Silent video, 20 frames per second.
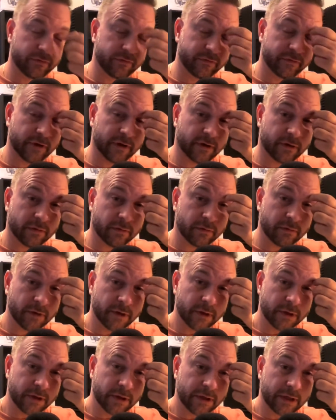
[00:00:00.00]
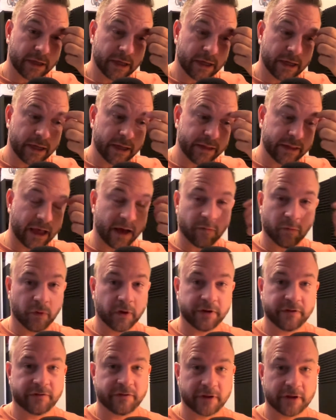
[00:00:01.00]
So that
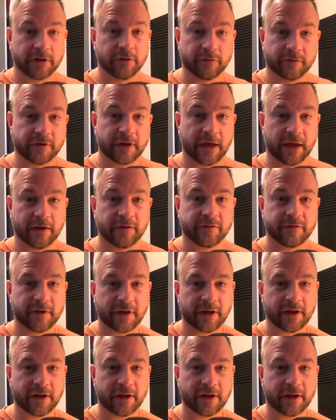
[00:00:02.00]
was the use case,